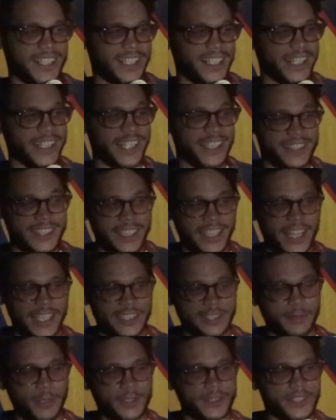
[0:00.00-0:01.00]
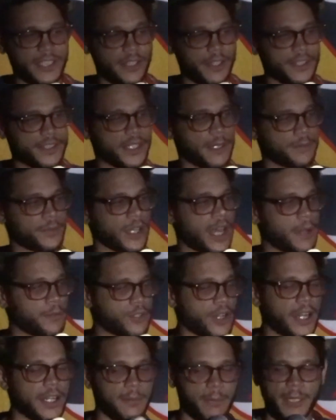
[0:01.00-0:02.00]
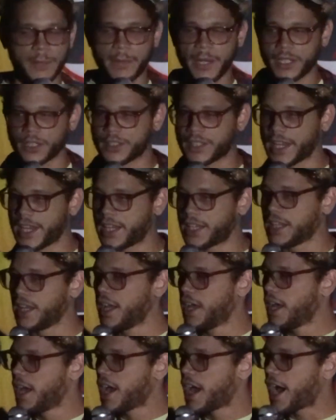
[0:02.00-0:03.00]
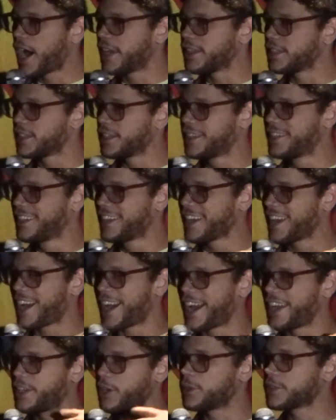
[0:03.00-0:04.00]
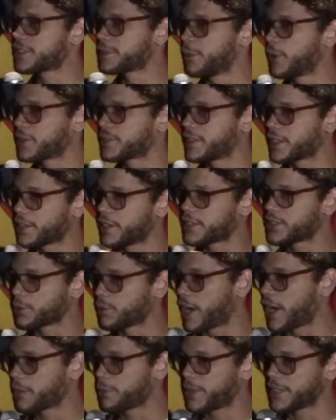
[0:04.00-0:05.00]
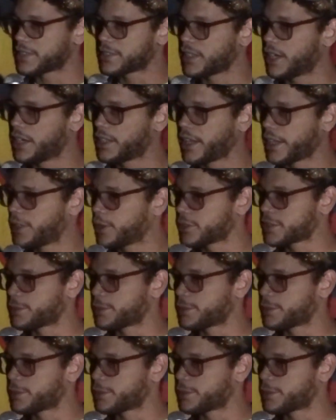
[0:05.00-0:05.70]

Like I said, I smoke cigarettes. I'm trying to be a better dad. I don't smoke cigarettes around my son. I don't